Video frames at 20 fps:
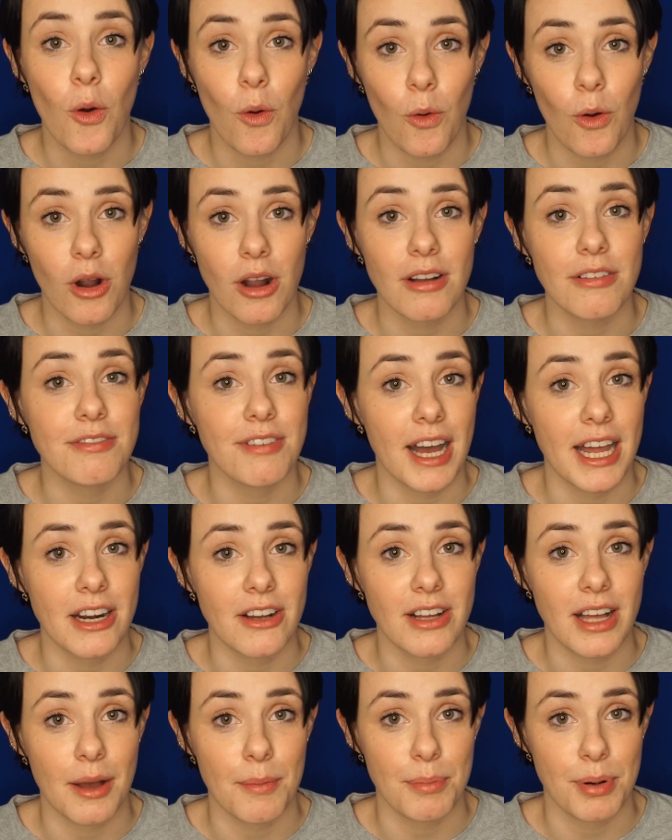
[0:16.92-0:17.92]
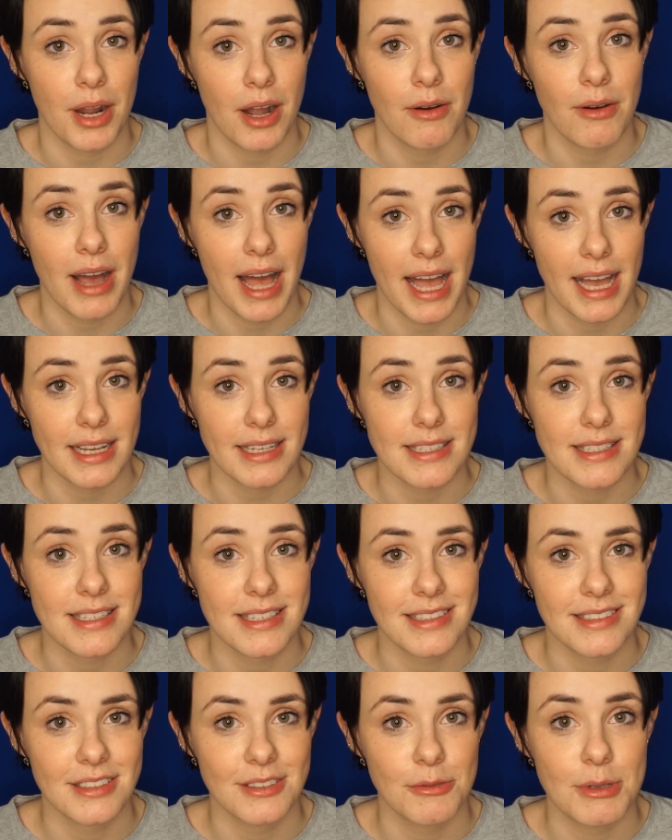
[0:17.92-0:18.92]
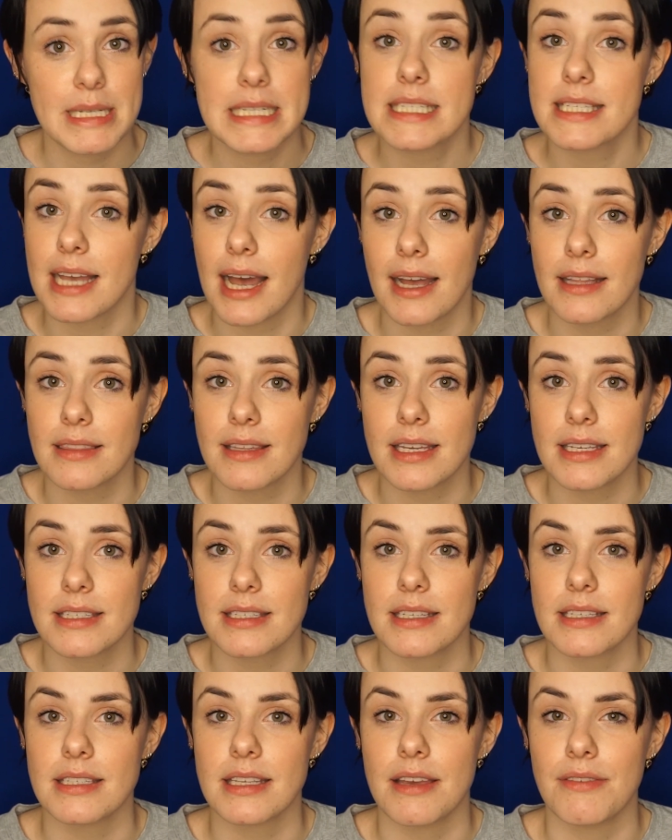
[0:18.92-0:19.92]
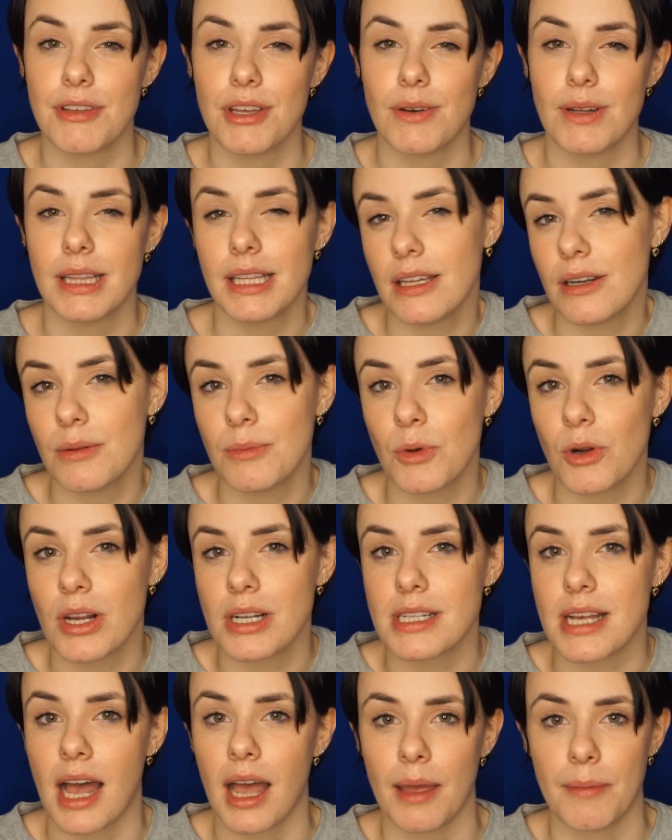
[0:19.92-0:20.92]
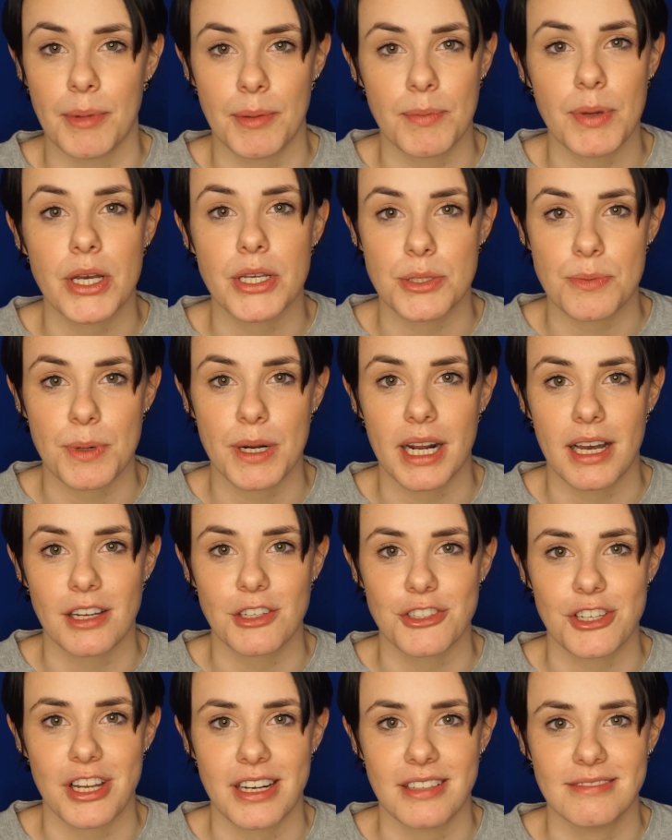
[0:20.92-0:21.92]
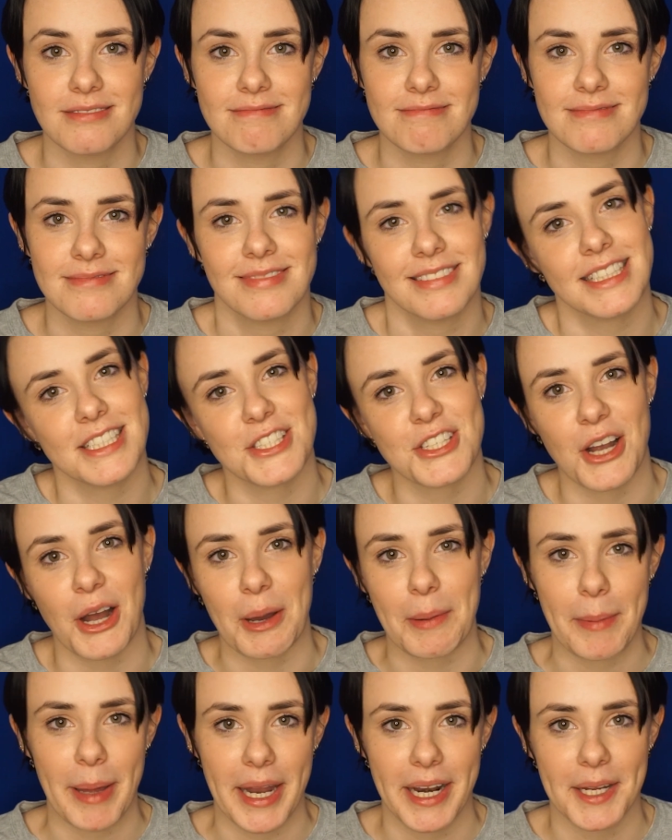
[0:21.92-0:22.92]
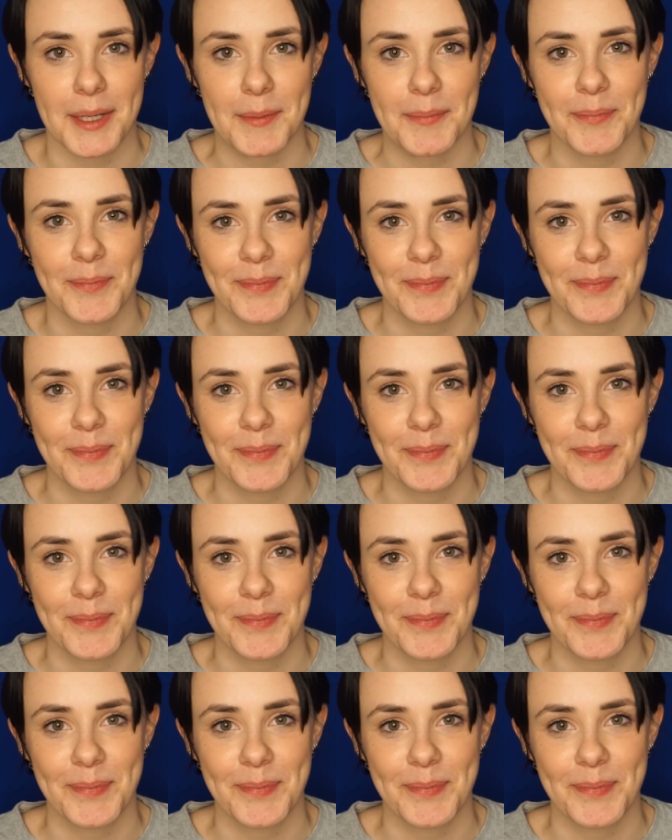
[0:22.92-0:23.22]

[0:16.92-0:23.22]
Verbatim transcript: or Final Cut Pro X. We designed this to save you a little more time in post-production. Let's talk about it.